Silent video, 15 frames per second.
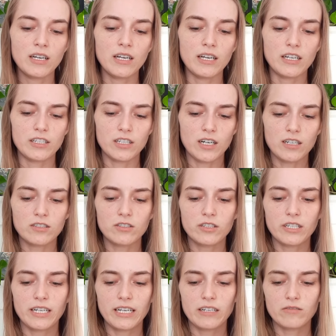
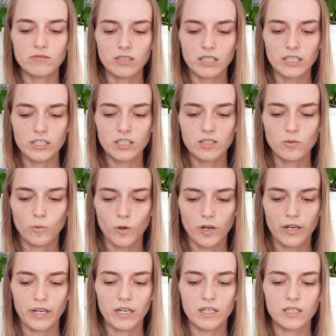indoctrinating religious
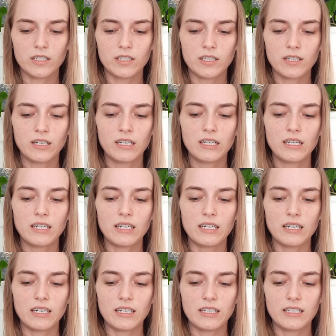warriors,
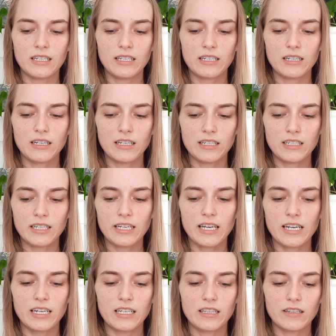
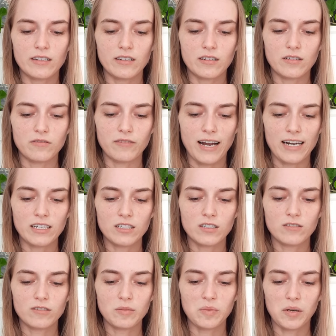indicating the
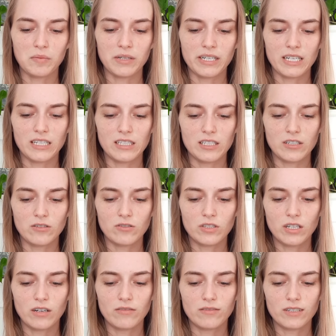radical Republicans' use of